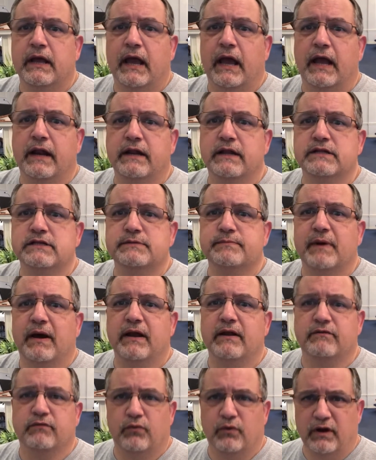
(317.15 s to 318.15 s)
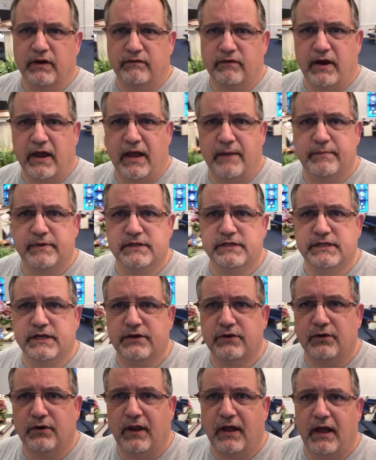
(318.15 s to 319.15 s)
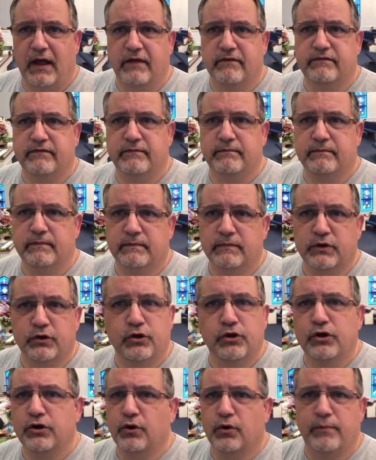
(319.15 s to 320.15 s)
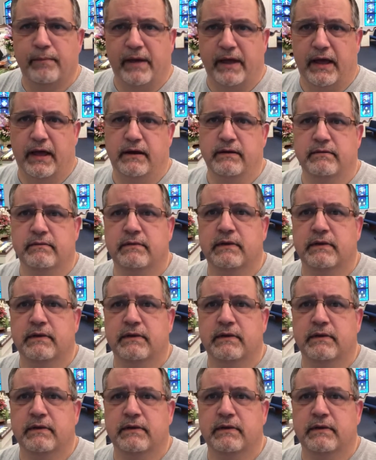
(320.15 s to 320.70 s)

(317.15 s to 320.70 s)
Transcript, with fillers: And in spite of whatever happens in your life, good or bad,